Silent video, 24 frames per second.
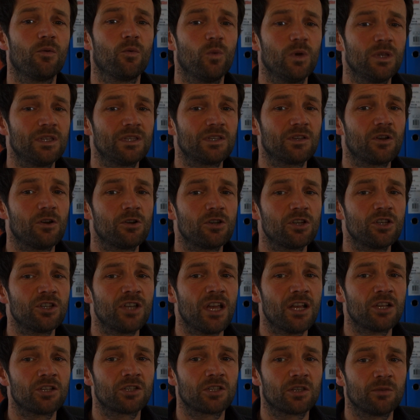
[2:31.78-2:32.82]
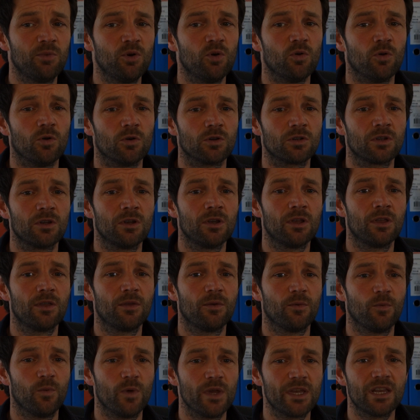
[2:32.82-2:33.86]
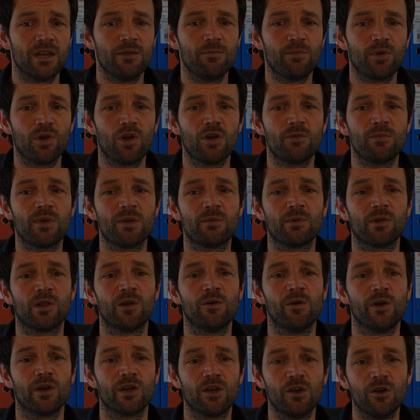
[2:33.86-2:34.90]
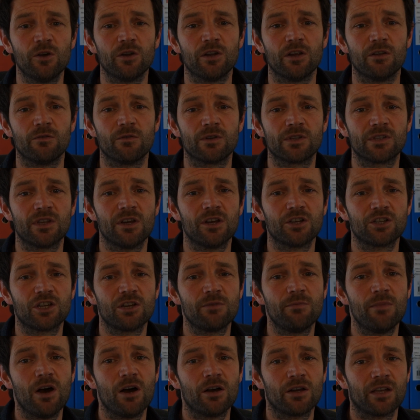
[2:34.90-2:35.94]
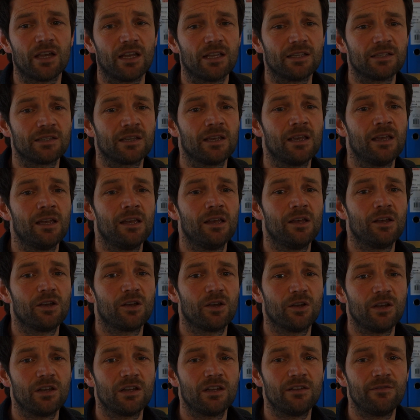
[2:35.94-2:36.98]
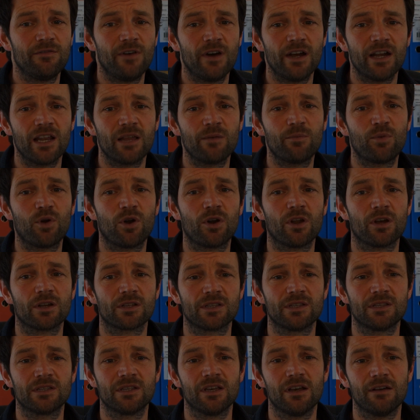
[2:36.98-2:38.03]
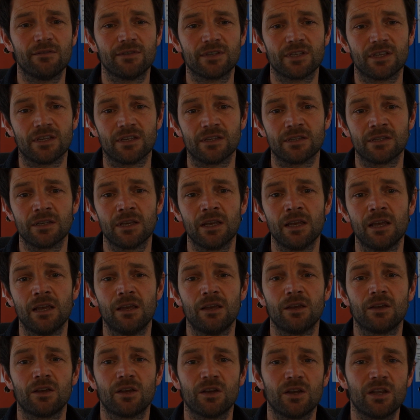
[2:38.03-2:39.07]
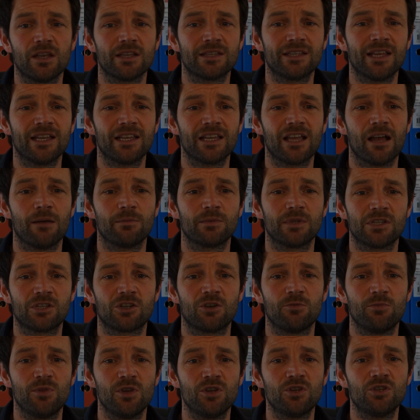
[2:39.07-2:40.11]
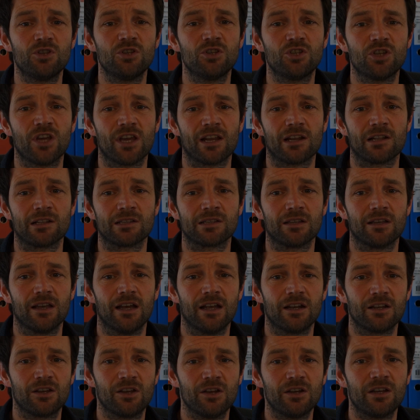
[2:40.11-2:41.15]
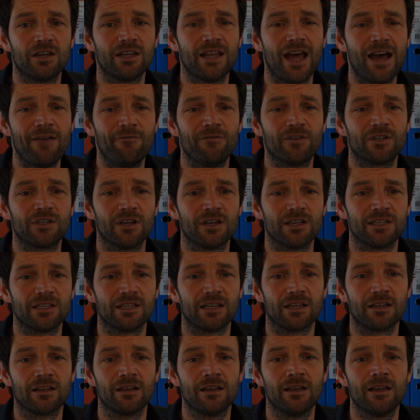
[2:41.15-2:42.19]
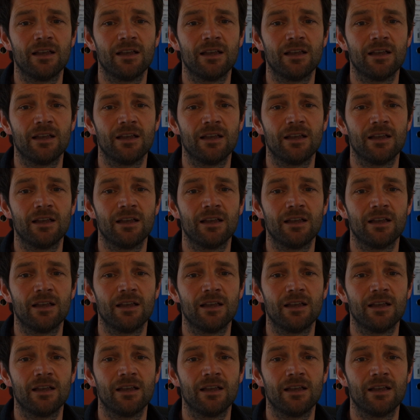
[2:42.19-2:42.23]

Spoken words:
With Scottish Edge support, we can employ people who are good at researching markets, good at defining products and services, good at setting up distribution channels and good at advertising,